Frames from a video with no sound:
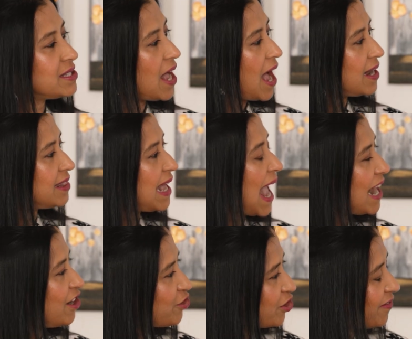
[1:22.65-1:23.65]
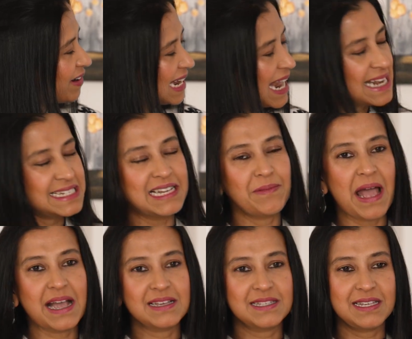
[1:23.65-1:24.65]
that the editor of Atlantic
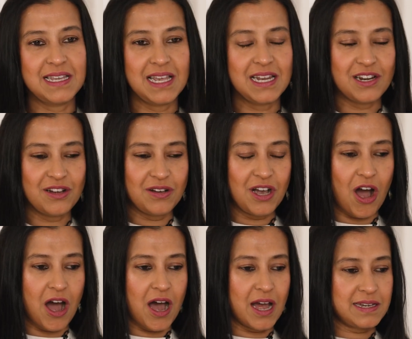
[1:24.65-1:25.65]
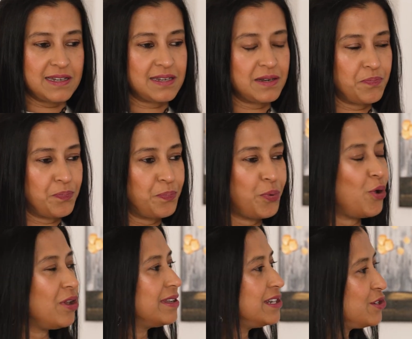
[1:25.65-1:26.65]
magazine got
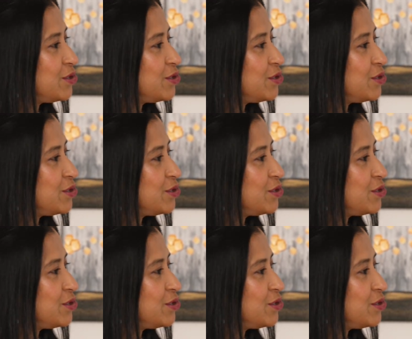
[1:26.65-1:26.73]
pulled